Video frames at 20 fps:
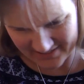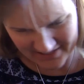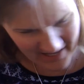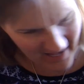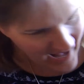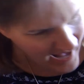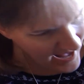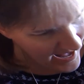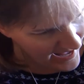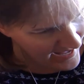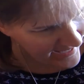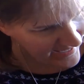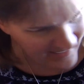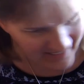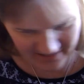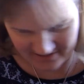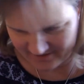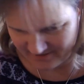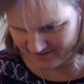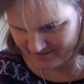Hi.
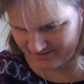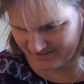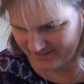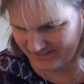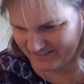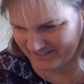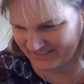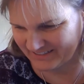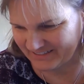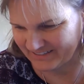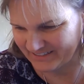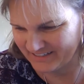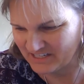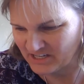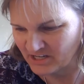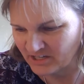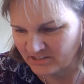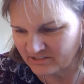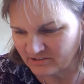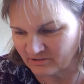
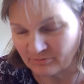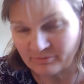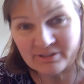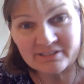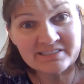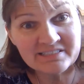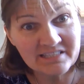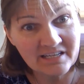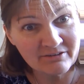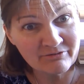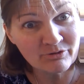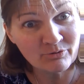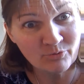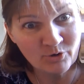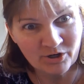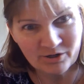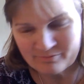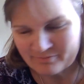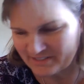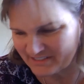So I'm going to save the
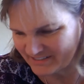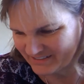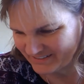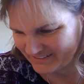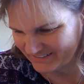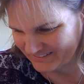worms.